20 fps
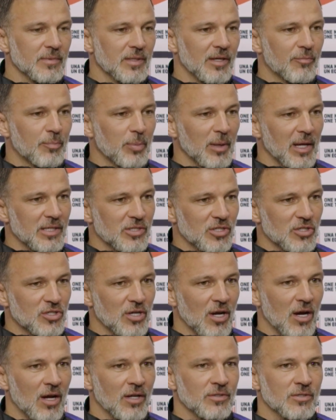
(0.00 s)
give players a
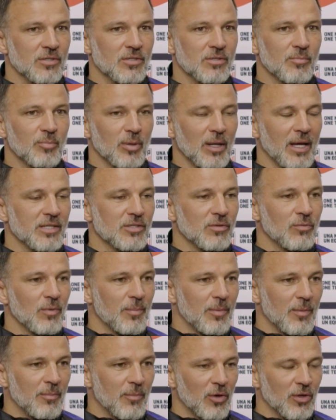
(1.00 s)
chance, players that
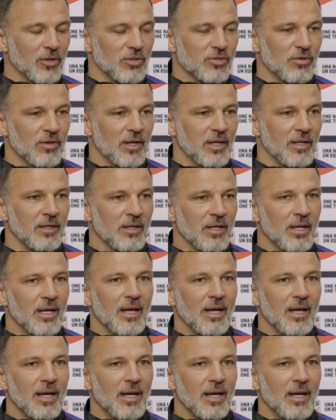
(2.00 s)
we've been monitoring,